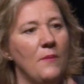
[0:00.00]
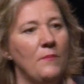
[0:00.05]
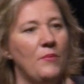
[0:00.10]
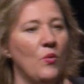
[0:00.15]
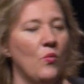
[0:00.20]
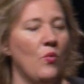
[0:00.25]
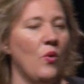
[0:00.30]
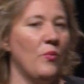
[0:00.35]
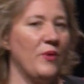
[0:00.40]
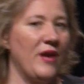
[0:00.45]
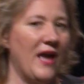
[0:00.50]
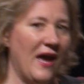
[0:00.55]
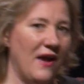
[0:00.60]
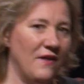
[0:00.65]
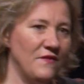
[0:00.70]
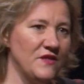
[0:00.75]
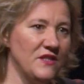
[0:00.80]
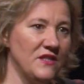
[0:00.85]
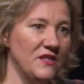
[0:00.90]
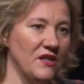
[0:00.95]
but what we
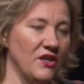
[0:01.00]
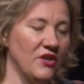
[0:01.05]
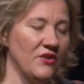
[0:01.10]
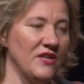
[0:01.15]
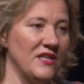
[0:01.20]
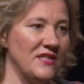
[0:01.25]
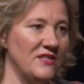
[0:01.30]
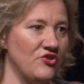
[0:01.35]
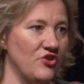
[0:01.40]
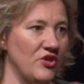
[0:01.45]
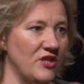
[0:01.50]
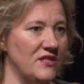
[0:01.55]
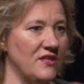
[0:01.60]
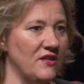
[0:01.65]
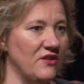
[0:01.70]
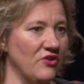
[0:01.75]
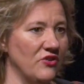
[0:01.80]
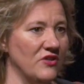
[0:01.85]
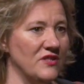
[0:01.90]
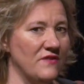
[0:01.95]
have to do is treat
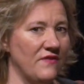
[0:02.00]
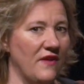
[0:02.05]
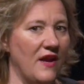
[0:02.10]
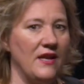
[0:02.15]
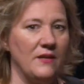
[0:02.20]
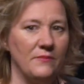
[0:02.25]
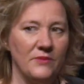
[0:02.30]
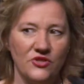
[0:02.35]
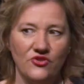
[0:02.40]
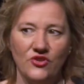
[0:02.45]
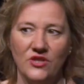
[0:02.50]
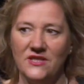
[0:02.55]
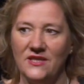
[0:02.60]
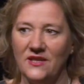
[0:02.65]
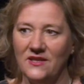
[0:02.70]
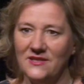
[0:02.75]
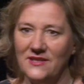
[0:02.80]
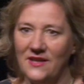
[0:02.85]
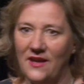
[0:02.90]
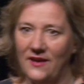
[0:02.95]
it not as failure, but treat
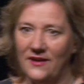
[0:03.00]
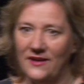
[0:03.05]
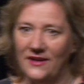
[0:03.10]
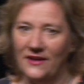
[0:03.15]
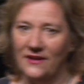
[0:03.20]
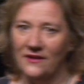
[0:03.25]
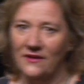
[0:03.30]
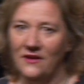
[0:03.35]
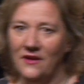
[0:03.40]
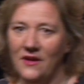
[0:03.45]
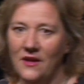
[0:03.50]
it as learning,